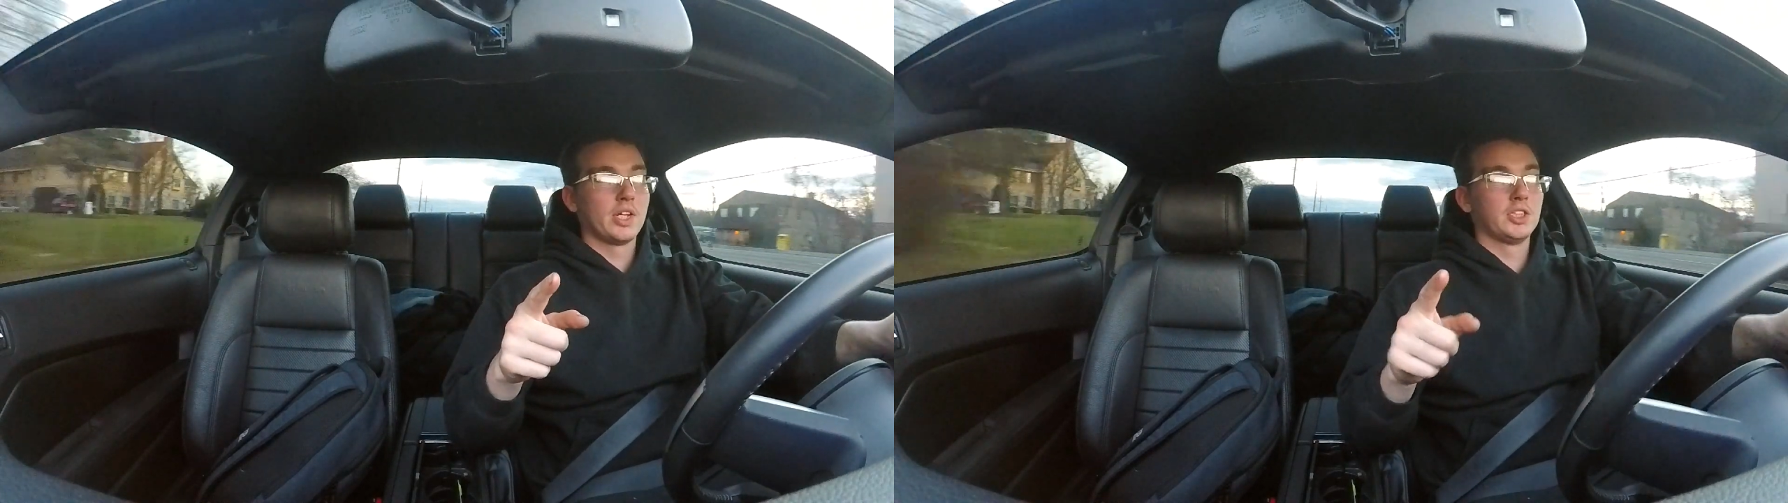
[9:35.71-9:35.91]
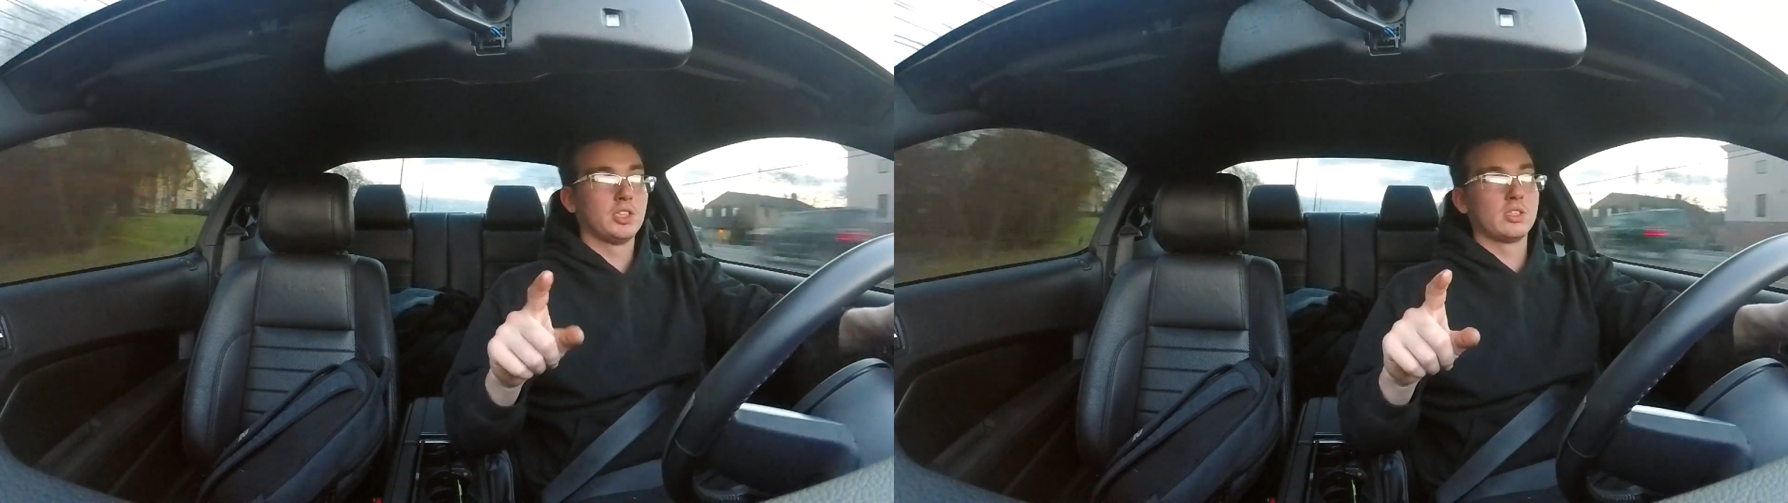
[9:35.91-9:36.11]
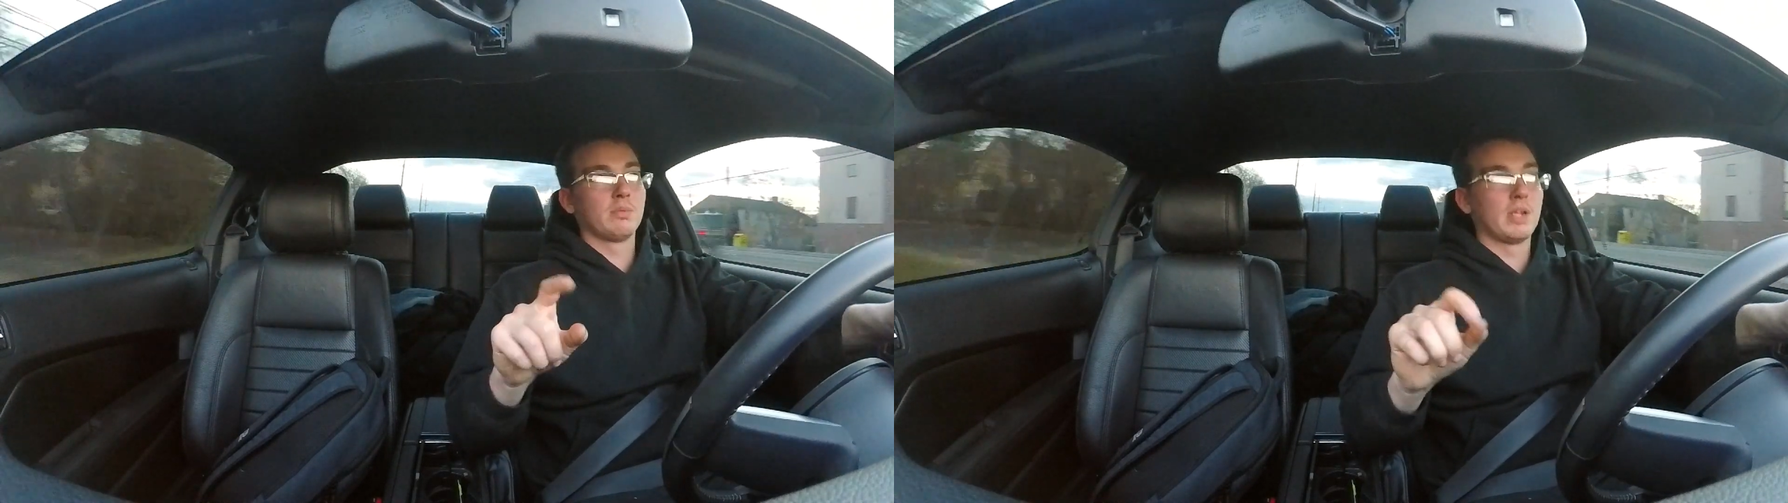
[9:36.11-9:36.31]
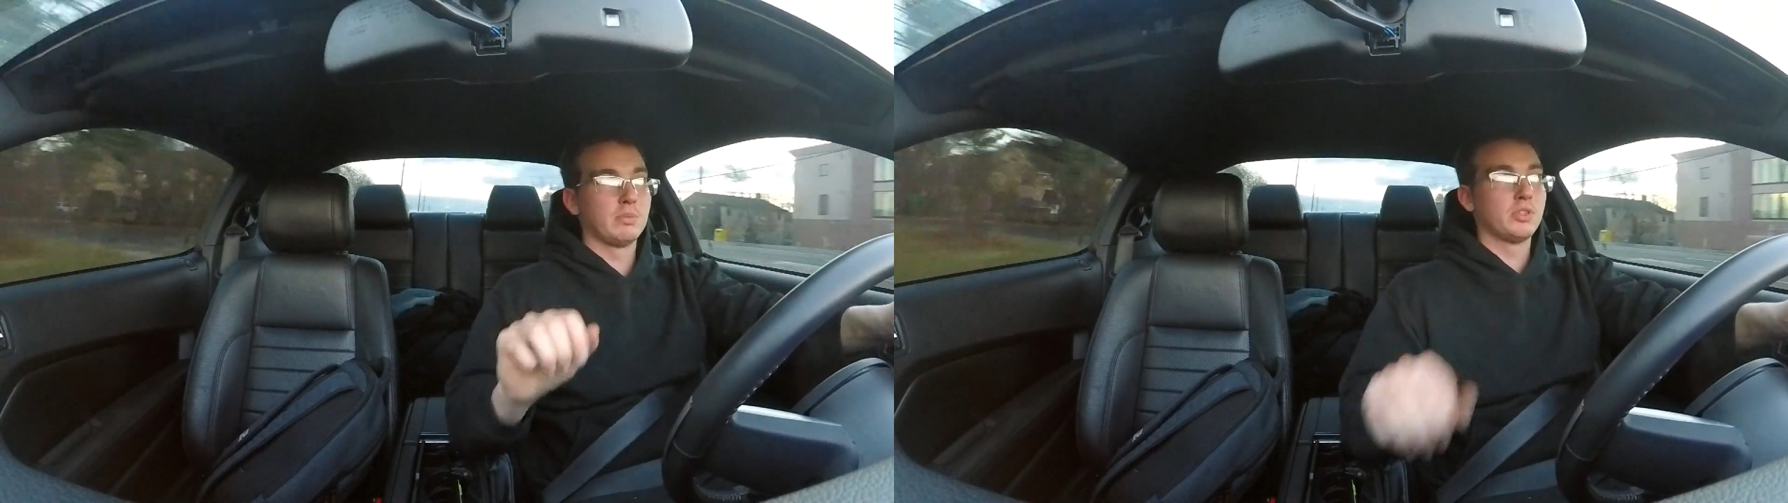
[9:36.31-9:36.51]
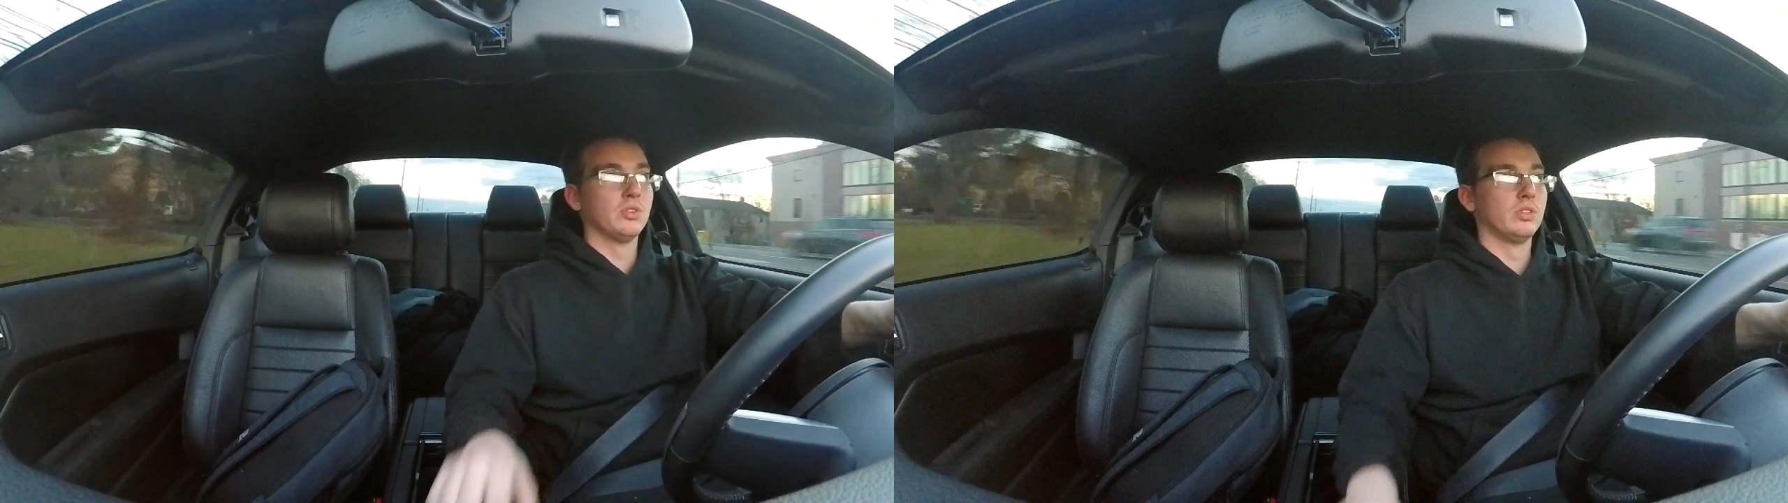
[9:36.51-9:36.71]
Catch you sometime
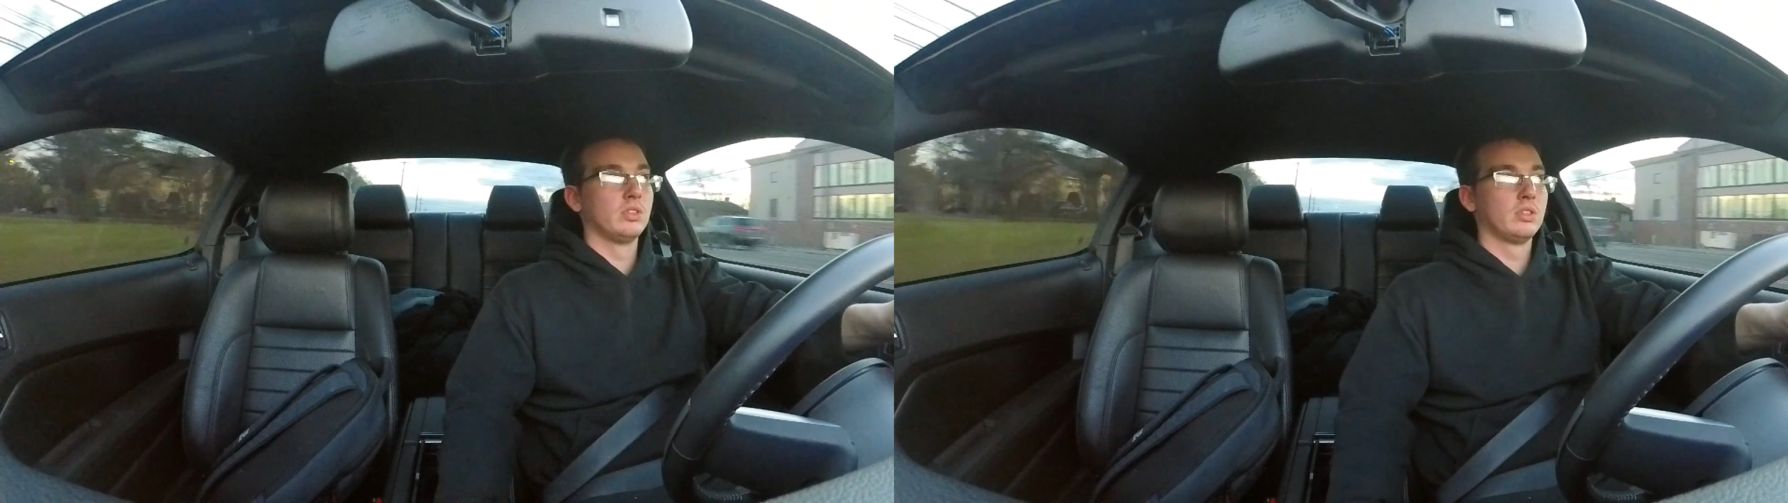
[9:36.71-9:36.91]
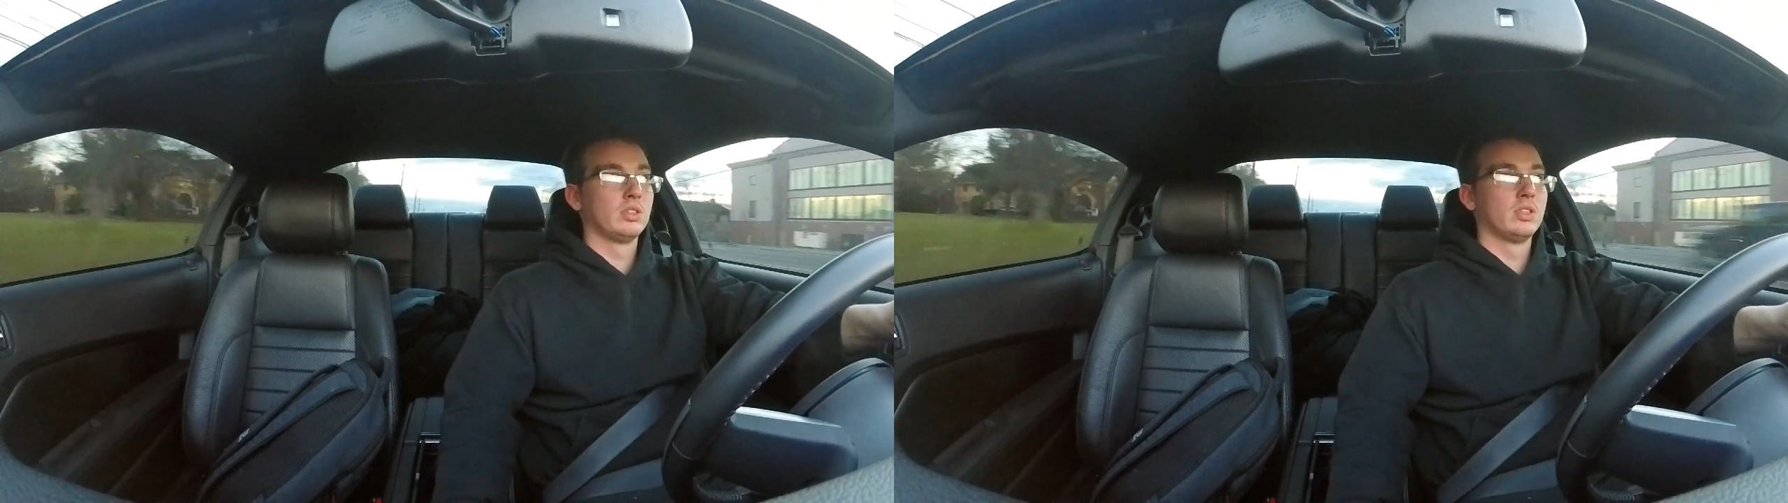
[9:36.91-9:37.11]
soon.